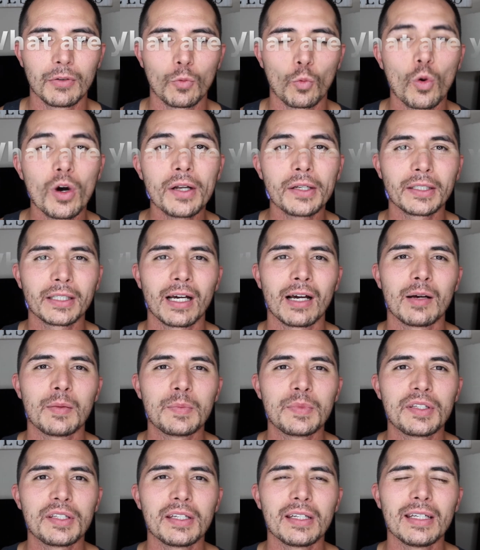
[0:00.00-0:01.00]
What
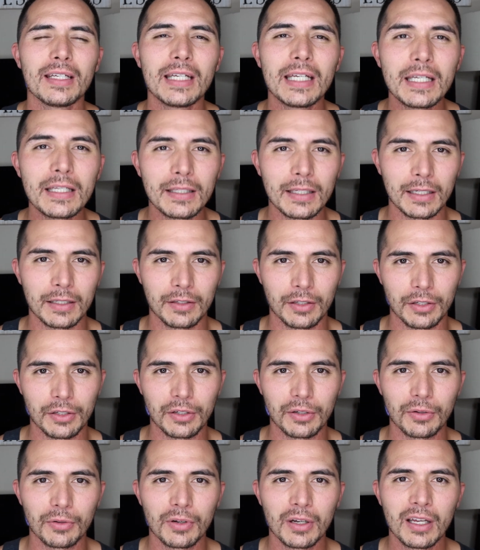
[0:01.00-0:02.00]
comes easy to
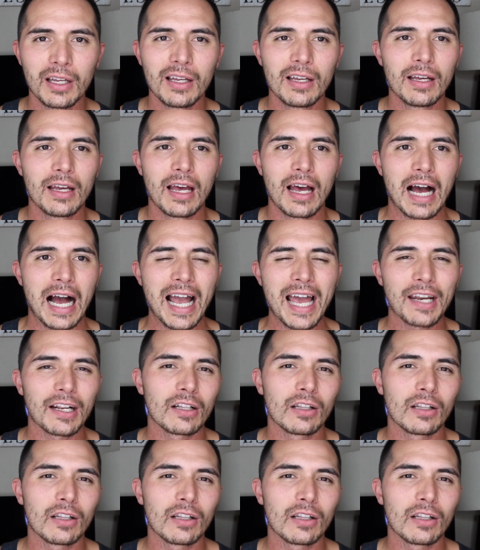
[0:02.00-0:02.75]
you? I had a